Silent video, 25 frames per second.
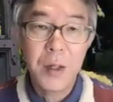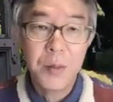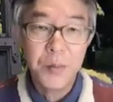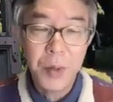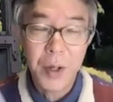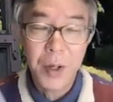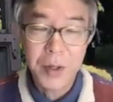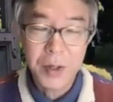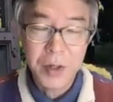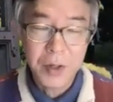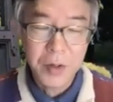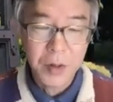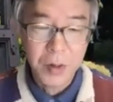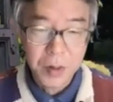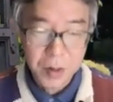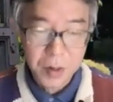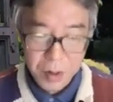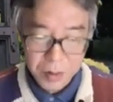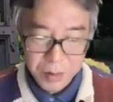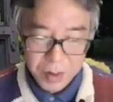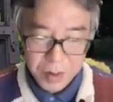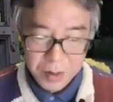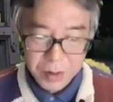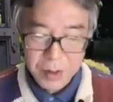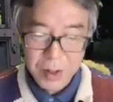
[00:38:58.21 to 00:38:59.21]
particle
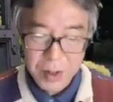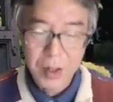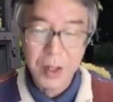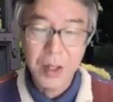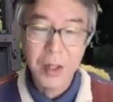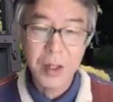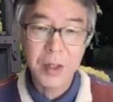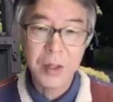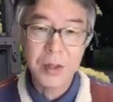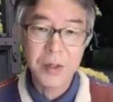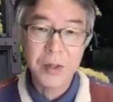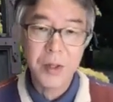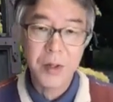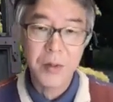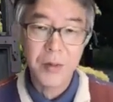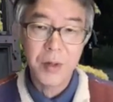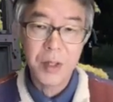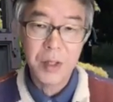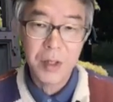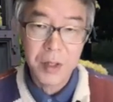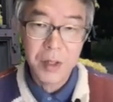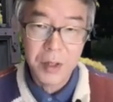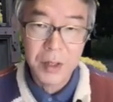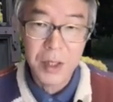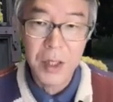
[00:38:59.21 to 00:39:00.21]
current in a
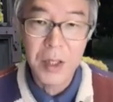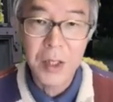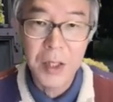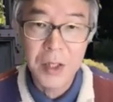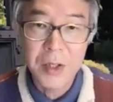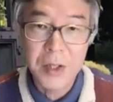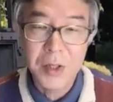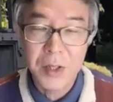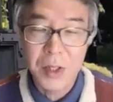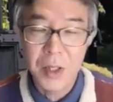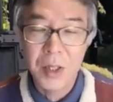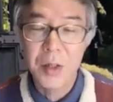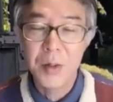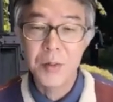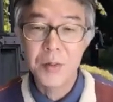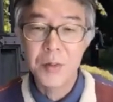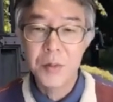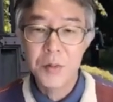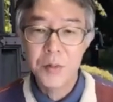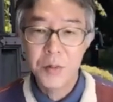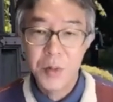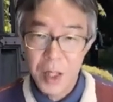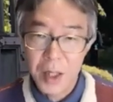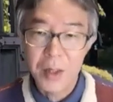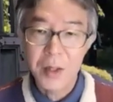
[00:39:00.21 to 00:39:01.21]
theoretically easy
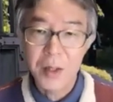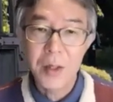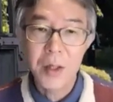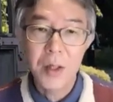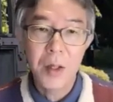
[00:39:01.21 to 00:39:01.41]
way.